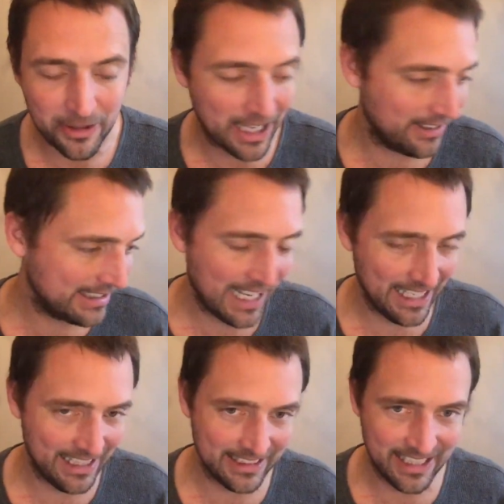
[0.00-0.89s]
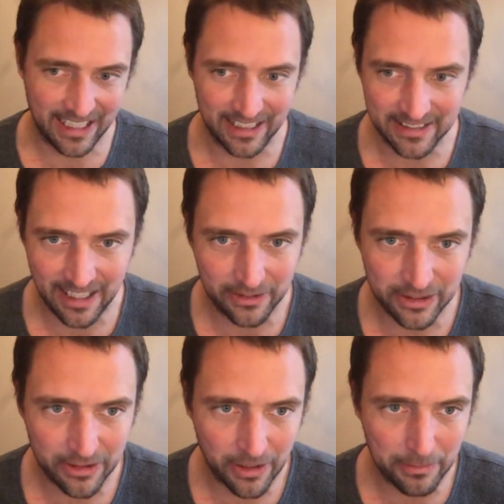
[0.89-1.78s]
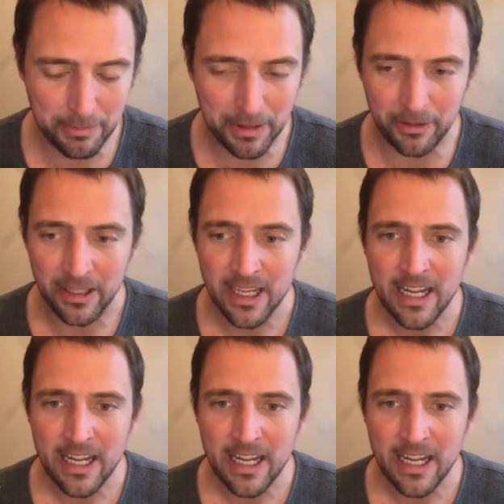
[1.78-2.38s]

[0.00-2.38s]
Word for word: I had like 10 of these tickets. And I was just going up to people.